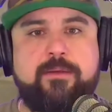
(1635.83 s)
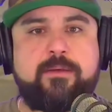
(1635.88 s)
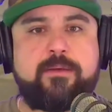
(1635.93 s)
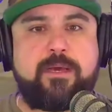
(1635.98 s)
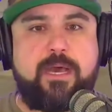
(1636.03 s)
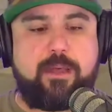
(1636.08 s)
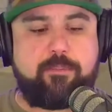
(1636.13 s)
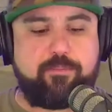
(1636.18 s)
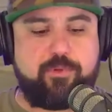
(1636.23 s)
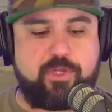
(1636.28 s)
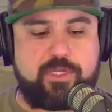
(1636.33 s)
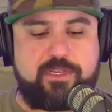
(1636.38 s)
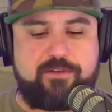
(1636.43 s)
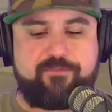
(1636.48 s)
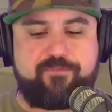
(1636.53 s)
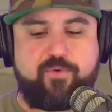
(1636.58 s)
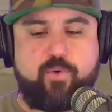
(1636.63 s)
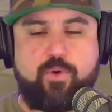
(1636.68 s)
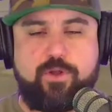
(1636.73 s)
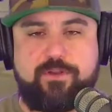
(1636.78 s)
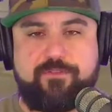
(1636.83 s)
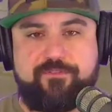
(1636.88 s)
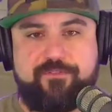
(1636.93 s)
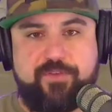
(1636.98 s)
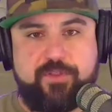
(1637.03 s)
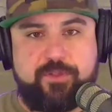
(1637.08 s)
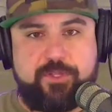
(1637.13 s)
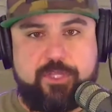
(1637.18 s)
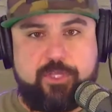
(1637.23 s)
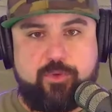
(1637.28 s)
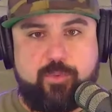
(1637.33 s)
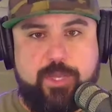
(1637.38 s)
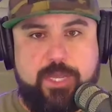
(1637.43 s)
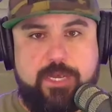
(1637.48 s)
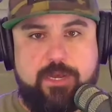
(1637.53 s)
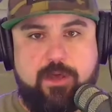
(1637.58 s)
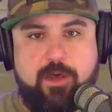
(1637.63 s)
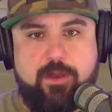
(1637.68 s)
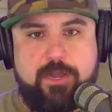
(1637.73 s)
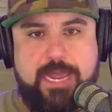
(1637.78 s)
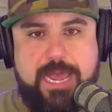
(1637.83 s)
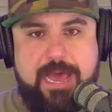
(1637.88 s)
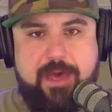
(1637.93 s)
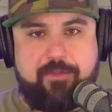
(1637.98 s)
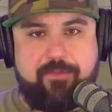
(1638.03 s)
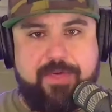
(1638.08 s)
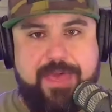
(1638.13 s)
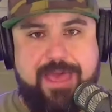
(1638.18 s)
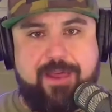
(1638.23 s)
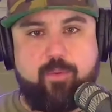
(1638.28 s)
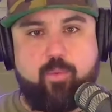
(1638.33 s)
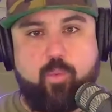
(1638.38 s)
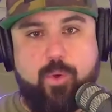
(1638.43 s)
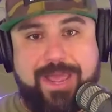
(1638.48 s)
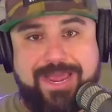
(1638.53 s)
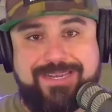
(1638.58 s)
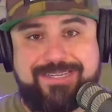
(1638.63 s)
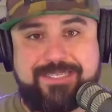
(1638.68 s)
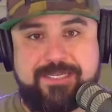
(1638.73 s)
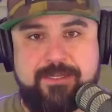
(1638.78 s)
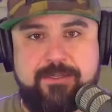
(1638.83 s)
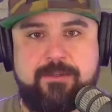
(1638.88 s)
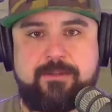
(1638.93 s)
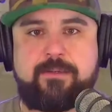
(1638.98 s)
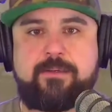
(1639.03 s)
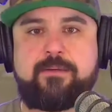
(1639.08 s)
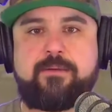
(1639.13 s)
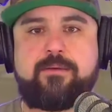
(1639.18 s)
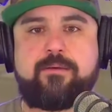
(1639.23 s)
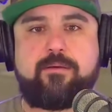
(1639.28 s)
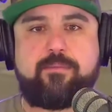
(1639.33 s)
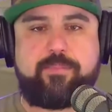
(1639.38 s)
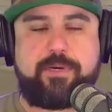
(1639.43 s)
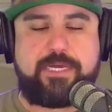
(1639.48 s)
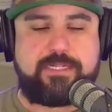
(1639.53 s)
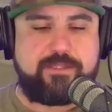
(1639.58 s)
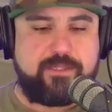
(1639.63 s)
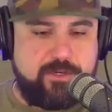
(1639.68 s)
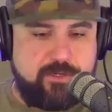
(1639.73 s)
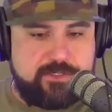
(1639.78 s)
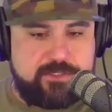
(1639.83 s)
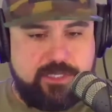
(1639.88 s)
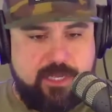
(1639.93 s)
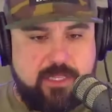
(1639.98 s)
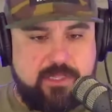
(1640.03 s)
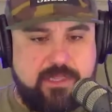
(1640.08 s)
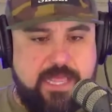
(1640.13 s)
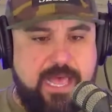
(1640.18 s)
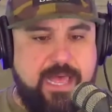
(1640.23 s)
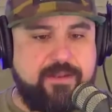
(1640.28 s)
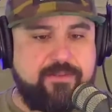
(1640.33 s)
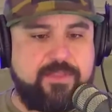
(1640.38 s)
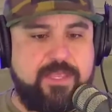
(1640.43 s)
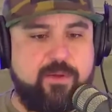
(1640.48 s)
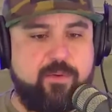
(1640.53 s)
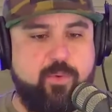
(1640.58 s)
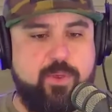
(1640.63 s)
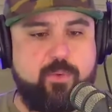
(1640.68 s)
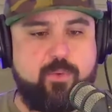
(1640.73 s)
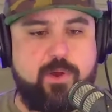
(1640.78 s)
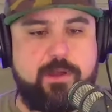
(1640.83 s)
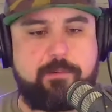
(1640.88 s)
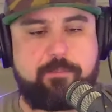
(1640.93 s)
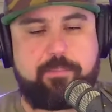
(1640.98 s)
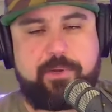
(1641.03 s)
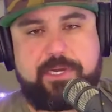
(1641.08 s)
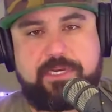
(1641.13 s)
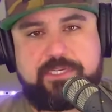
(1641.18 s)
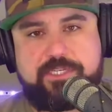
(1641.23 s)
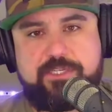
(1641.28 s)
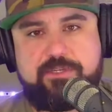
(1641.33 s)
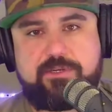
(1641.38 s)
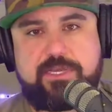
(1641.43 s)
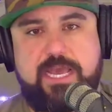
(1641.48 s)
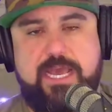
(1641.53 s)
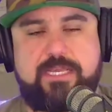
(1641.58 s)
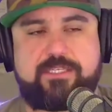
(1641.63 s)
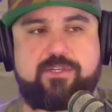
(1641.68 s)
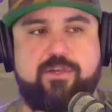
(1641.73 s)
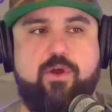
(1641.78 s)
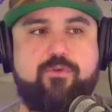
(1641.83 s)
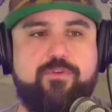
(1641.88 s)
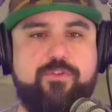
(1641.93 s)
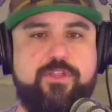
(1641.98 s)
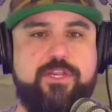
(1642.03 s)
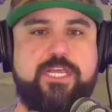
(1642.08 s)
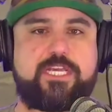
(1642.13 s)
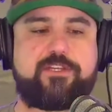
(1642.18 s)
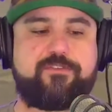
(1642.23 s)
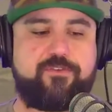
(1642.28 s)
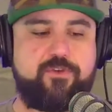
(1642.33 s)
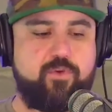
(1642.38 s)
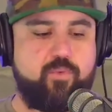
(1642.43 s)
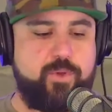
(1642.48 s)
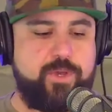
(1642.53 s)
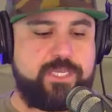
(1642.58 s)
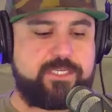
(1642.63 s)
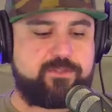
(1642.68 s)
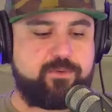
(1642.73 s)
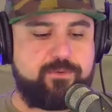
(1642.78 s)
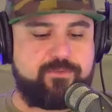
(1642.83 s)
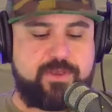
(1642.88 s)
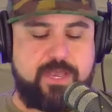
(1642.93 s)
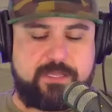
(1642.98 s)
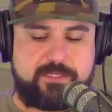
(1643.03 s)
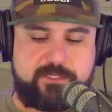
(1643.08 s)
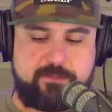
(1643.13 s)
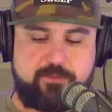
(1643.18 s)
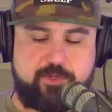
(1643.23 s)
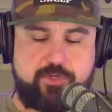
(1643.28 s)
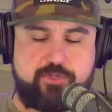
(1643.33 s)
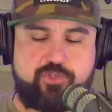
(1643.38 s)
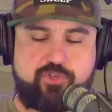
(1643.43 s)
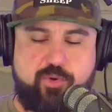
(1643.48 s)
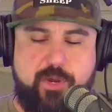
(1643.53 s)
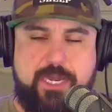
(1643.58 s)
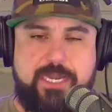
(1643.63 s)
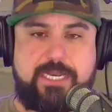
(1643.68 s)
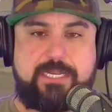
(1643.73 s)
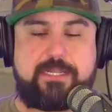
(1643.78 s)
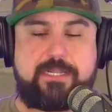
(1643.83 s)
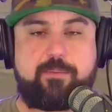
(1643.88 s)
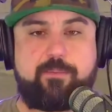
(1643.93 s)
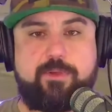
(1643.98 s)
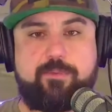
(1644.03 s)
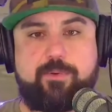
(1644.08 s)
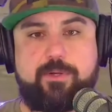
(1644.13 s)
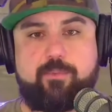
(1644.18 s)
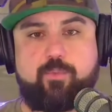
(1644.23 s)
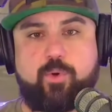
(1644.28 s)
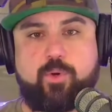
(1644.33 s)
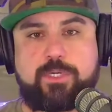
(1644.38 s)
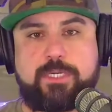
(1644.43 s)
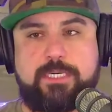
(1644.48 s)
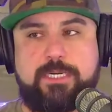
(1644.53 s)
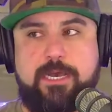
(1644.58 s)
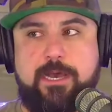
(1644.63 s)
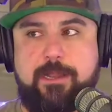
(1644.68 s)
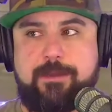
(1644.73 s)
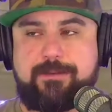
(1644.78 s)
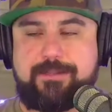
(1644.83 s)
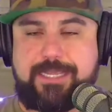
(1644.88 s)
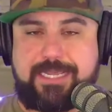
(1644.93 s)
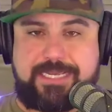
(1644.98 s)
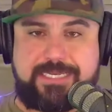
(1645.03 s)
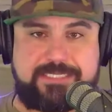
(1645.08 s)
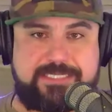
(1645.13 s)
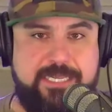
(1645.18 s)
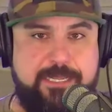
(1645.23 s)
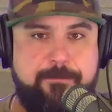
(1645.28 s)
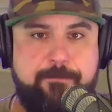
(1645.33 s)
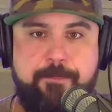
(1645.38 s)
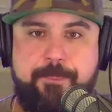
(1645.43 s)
I'm looking forward to filling you in on how that went. But there's a lot that we want to bring to you guys over the next few weeks. We've got some good training that we've been working on. Like I said,